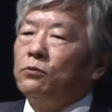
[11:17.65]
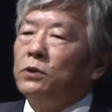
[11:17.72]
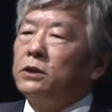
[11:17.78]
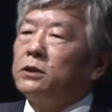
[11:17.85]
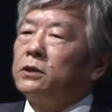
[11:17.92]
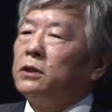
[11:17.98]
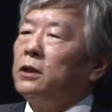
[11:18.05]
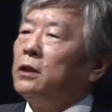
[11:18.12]

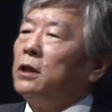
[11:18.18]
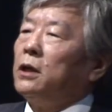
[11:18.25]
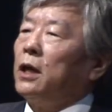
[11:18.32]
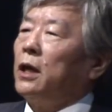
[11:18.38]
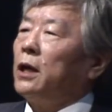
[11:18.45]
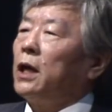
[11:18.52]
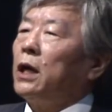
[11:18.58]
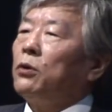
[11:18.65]
which
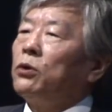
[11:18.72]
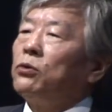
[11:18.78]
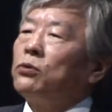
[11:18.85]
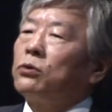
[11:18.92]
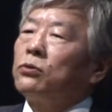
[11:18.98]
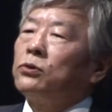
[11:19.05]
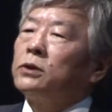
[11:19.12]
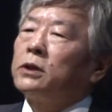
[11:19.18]
allow you
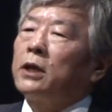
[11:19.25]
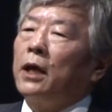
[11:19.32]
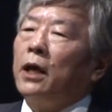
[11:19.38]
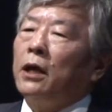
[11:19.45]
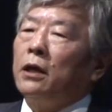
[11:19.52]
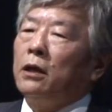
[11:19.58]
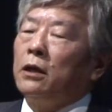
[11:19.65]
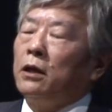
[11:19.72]
to
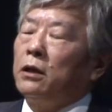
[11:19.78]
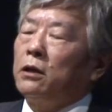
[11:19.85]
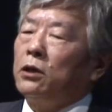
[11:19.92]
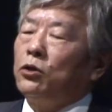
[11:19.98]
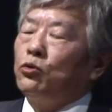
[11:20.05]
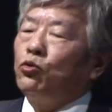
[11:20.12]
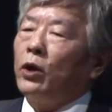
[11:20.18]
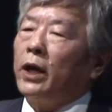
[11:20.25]
stay in the
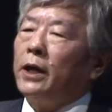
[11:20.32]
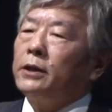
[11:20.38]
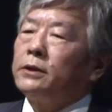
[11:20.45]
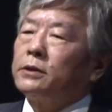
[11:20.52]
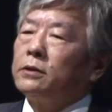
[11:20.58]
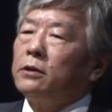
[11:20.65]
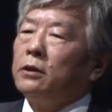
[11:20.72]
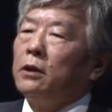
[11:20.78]

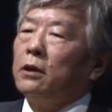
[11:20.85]
U.S.